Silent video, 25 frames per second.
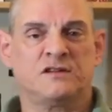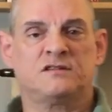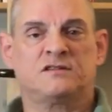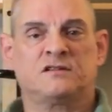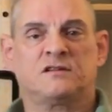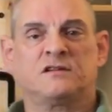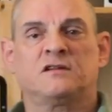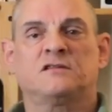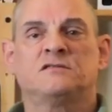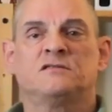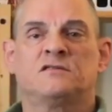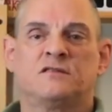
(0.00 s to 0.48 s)

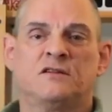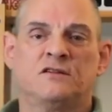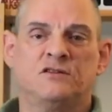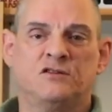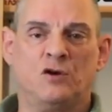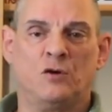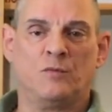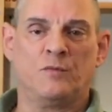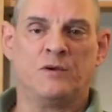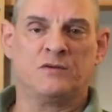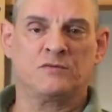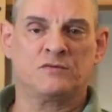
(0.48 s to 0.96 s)
scenes that
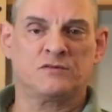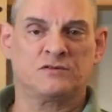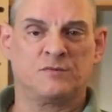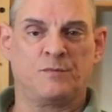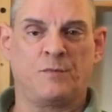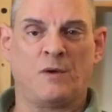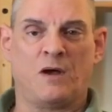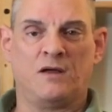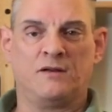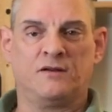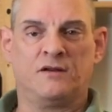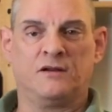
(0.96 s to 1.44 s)
you'll be
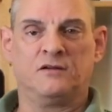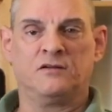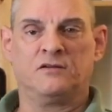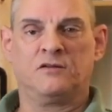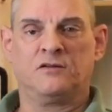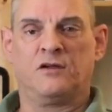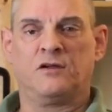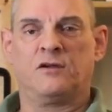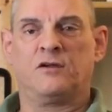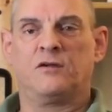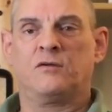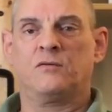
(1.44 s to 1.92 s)
responding
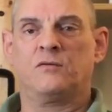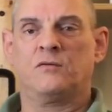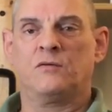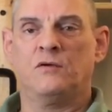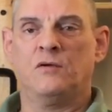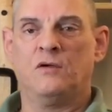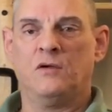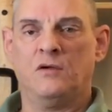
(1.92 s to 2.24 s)
to.